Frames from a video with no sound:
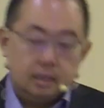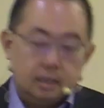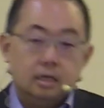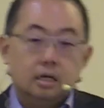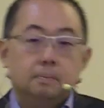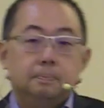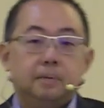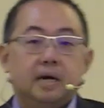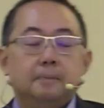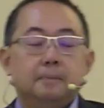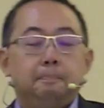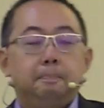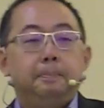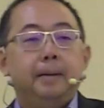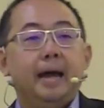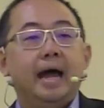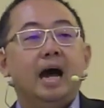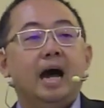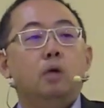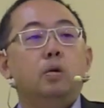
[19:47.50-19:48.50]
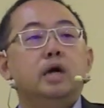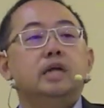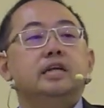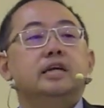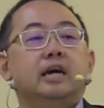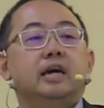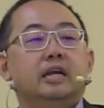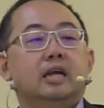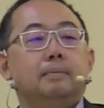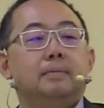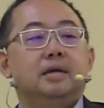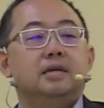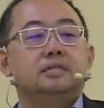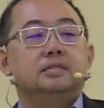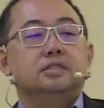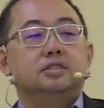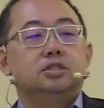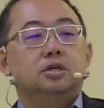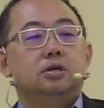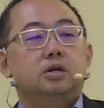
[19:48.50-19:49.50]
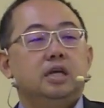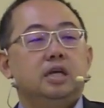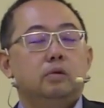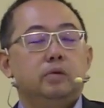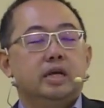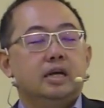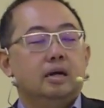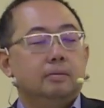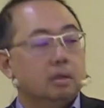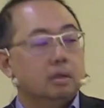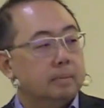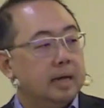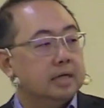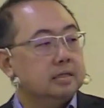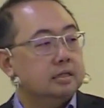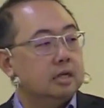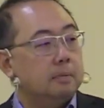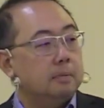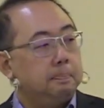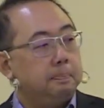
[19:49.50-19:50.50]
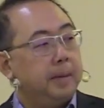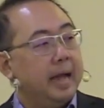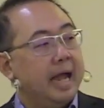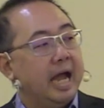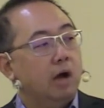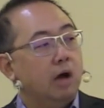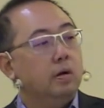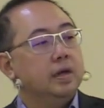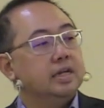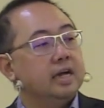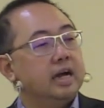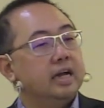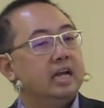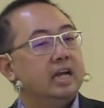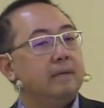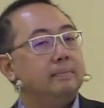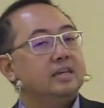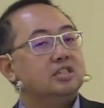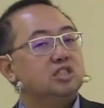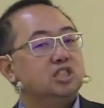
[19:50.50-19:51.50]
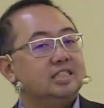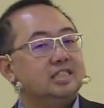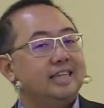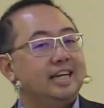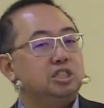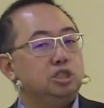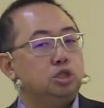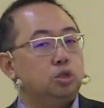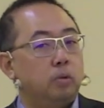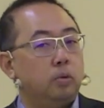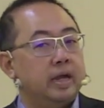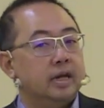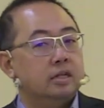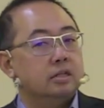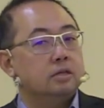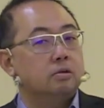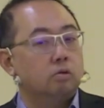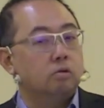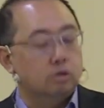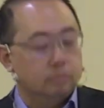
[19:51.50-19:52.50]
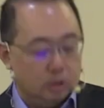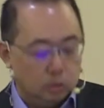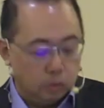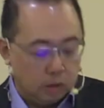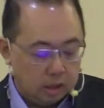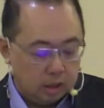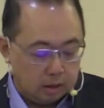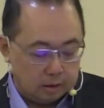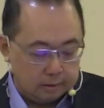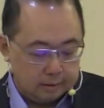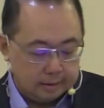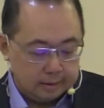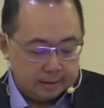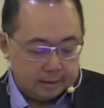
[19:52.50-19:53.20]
but power dynamics. And so here we're coming back to that. Power dynamics saturated the Roman world.